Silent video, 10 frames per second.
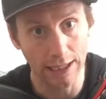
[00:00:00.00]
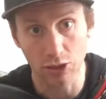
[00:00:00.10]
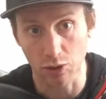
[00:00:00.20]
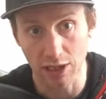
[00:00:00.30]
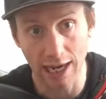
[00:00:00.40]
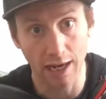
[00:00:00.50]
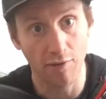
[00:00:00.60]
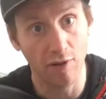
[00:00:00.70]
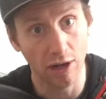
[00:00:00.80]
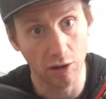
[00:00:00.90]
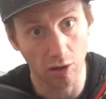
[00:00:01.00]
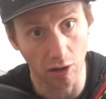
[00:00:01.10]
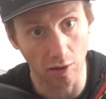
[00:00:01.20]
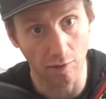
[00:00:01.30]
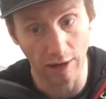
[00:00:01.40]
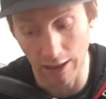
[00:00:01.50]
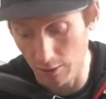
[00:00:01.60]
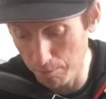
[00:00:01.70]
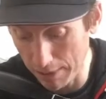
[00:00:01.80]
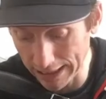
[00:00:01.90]
So second finger, third
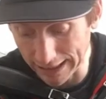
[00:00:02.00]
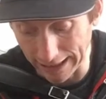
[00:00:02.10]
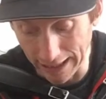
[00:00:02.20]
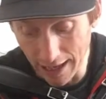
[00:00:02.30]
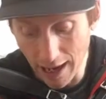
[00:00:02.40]
finger, pinky,